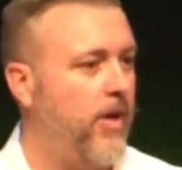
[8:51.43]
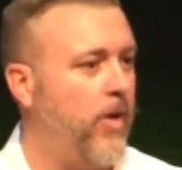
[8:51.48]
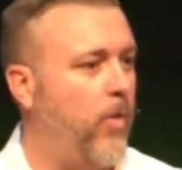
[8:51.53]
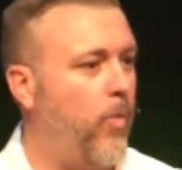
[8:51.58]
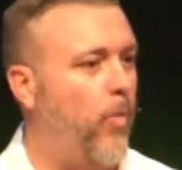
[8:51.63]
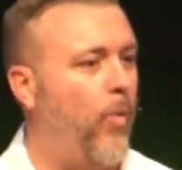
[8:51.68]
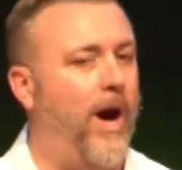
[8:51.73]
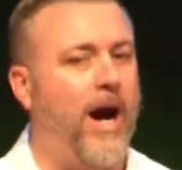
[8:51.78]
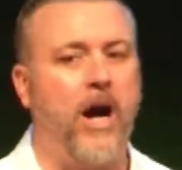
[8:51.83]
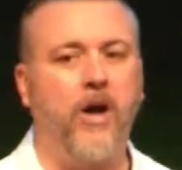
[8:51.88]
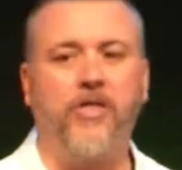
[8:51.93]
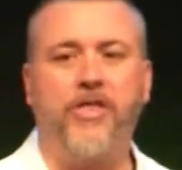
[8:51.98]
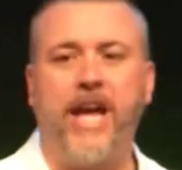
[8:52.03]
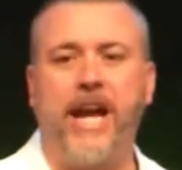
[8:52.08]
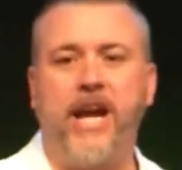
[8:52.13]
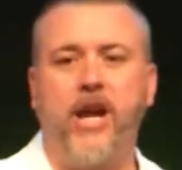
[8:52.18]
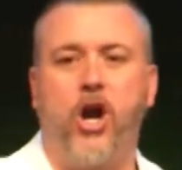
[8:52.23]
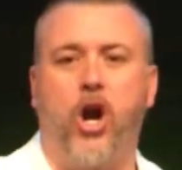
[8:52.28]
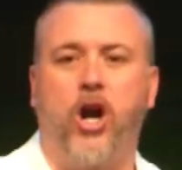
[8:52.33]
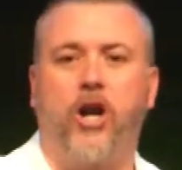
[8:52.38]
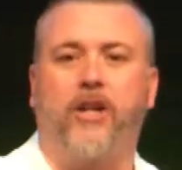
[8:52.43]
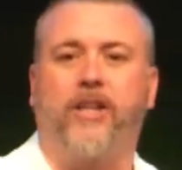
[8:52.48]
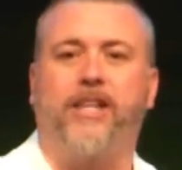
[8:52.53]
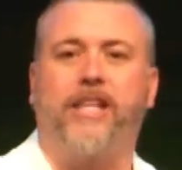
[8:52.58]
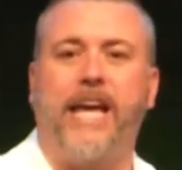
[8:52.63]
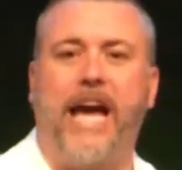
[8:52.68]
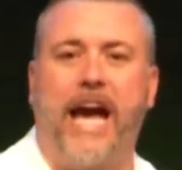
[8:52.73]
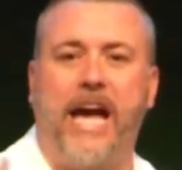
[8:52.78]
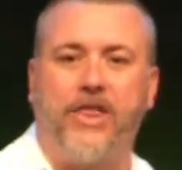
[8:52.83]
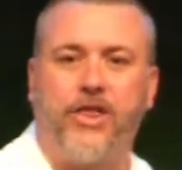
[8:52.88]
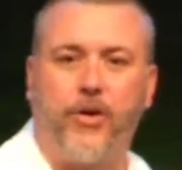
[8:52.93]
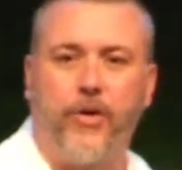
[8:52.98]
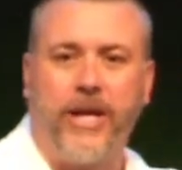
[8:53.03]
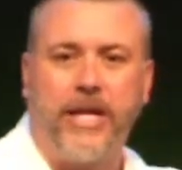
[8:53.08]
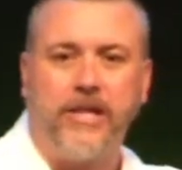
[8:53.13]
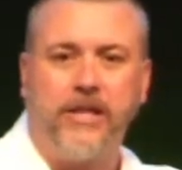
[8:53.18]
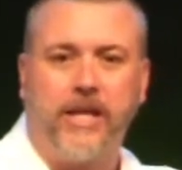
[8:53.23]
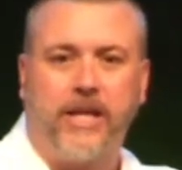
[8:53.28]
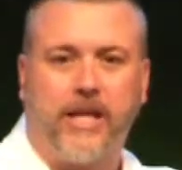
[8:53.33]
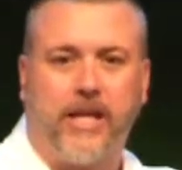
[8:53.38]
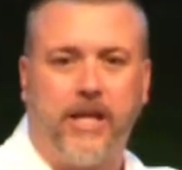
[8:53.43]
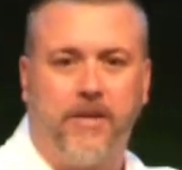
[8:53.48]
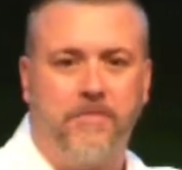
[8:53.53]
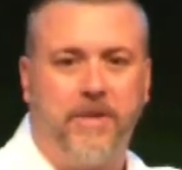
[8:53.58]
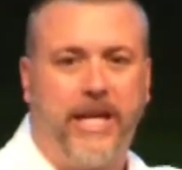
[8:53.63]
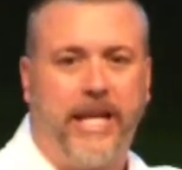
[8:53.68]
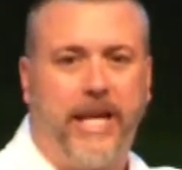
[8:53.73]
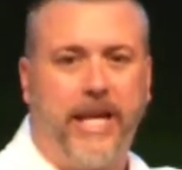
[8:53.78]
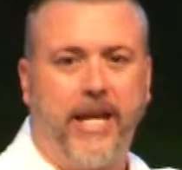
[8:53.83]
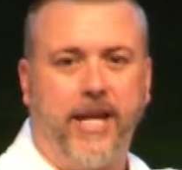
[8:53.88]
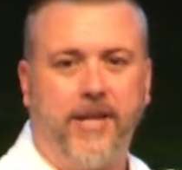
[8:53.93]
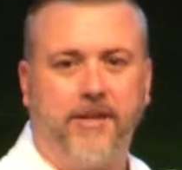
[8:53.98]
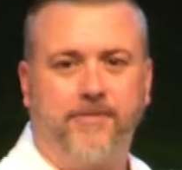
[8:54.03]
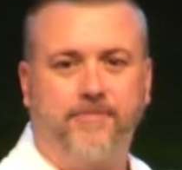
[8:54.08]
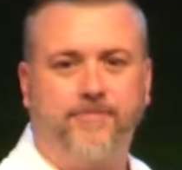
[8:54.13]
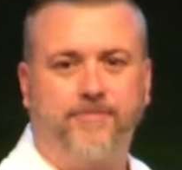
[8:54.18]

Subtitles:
While they are gathering the committee,